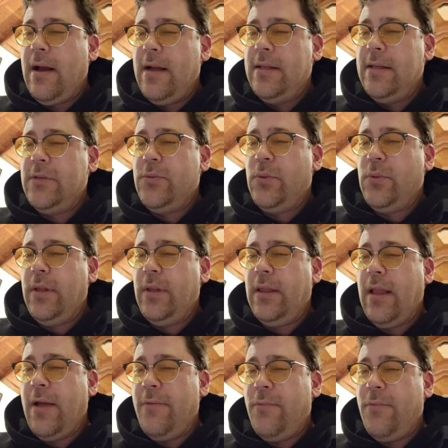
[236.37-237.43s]
just really
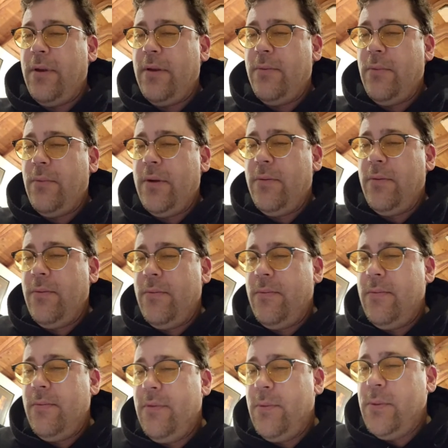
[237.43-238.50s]
love what
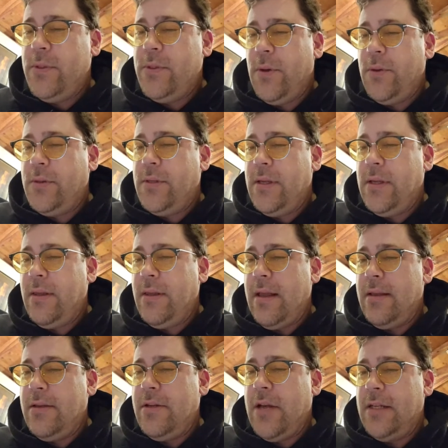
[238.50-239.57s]
the results
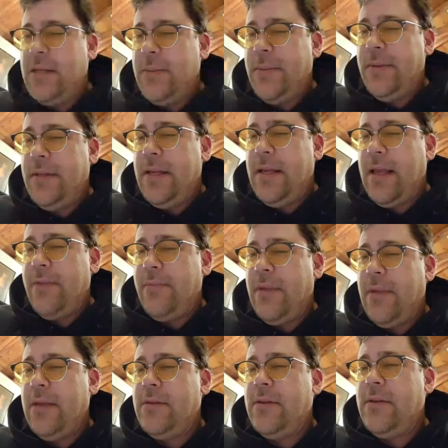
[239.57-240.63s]
that ChatGPT gave
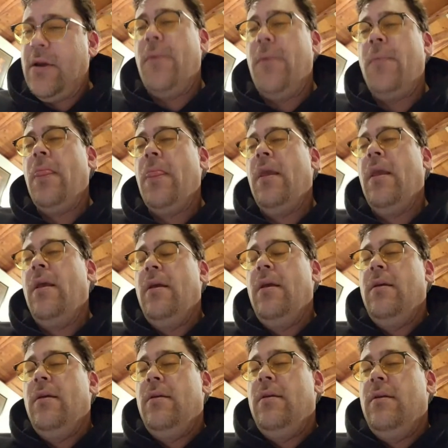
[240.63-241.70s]
me. So
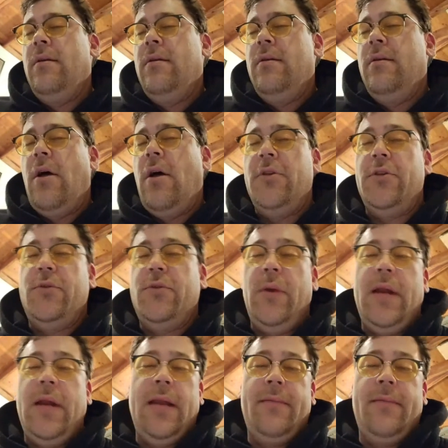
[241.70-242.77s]
I'll just
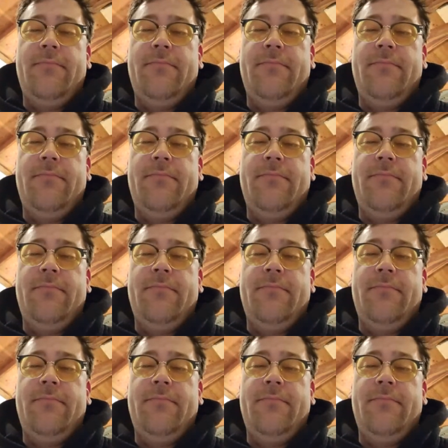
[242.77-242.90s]
read it